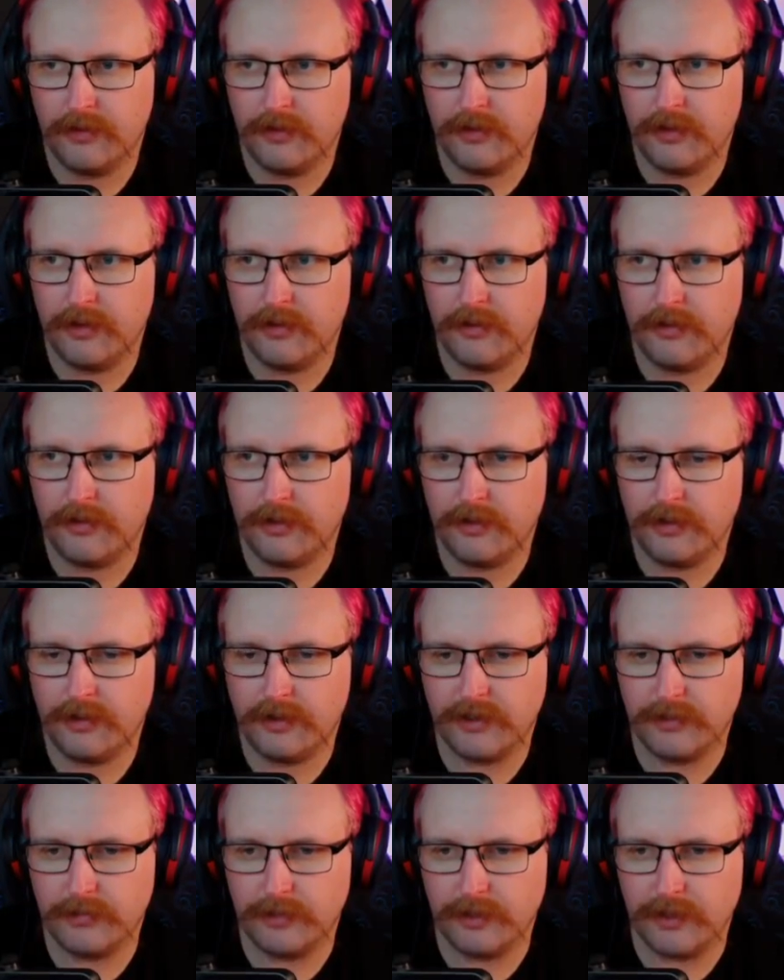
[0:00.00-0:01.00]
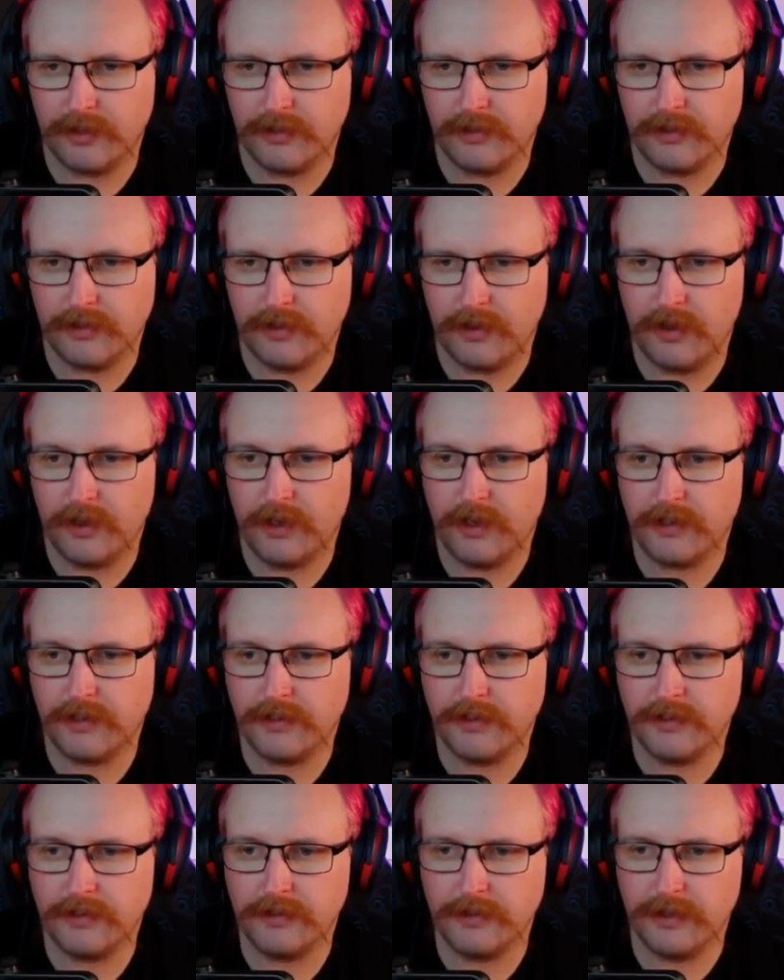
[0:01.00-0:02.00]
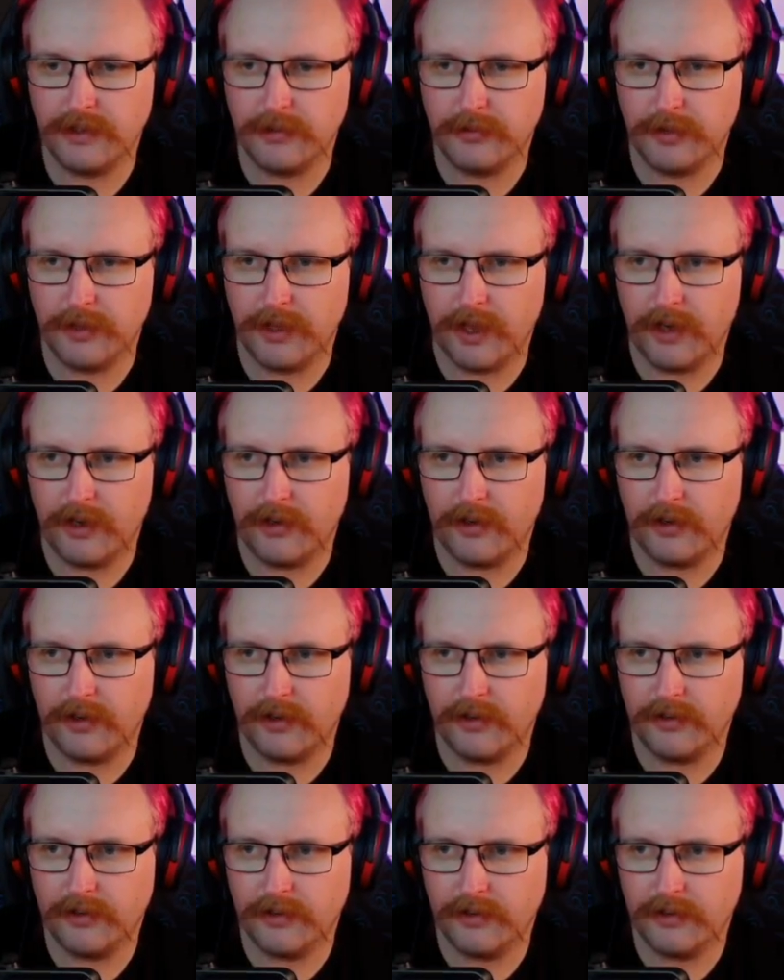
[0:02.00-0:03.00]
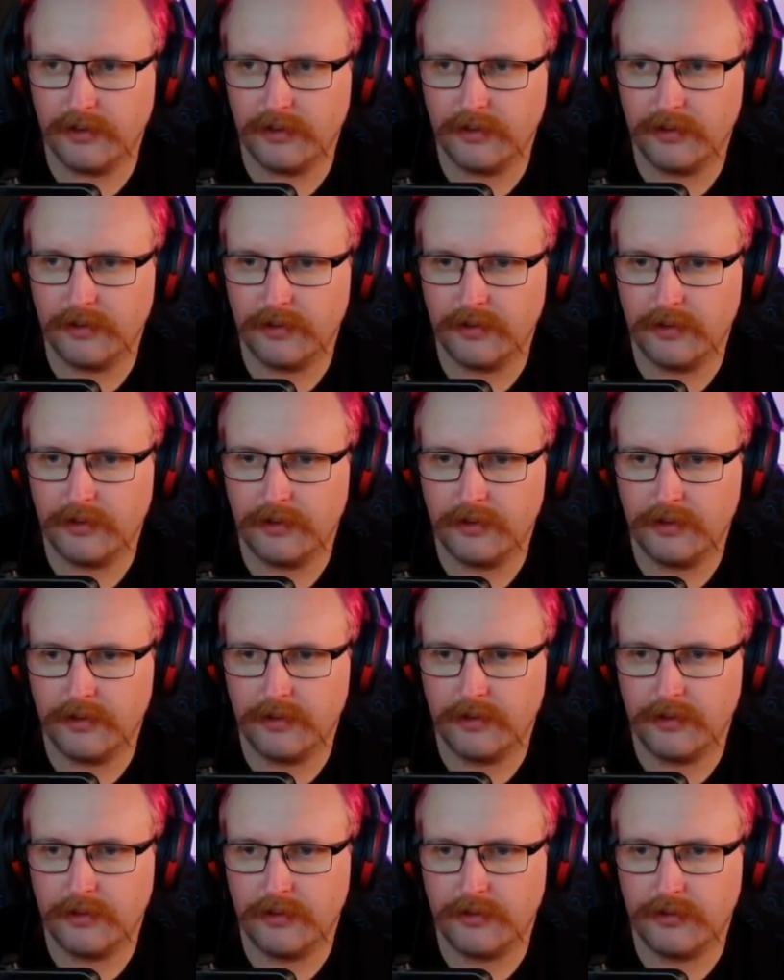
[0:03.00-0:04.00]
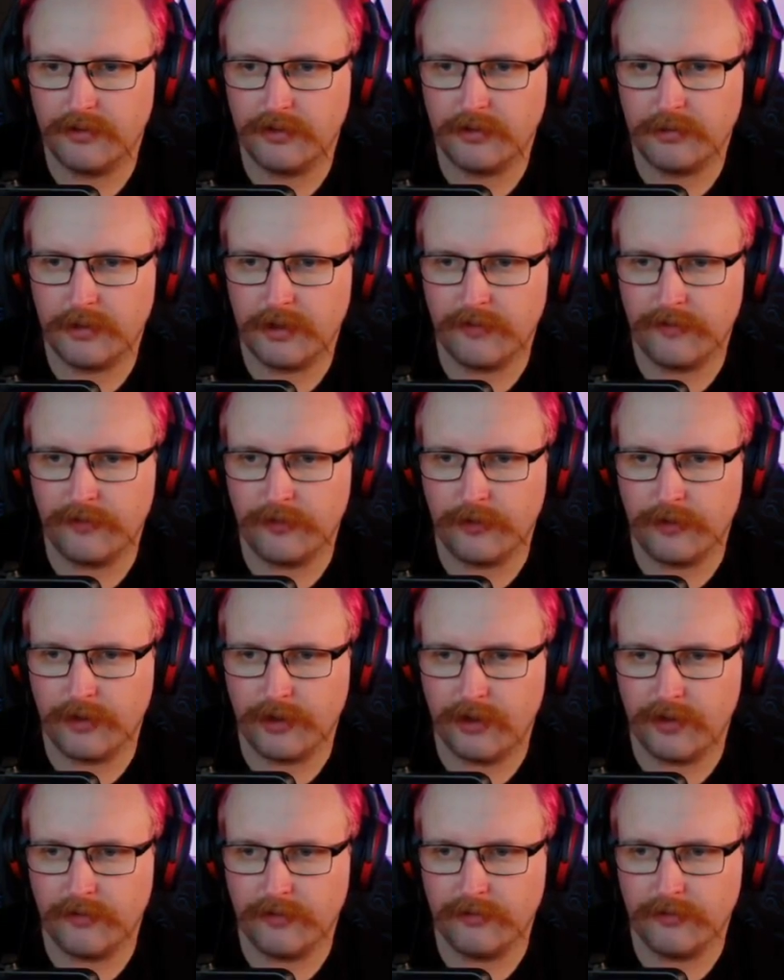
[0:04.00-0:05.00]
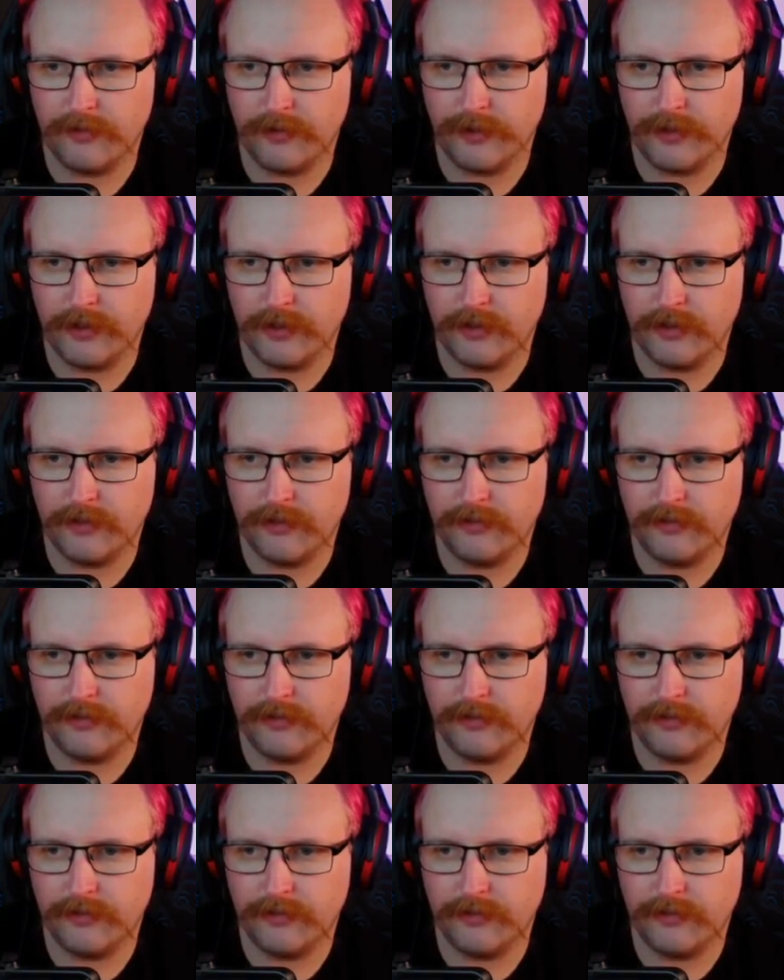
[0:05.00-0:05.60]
Oh, you know what? It only has to be like this high. It actually doesn't need to be that high. We'll drop down to 4.5 and 4.5.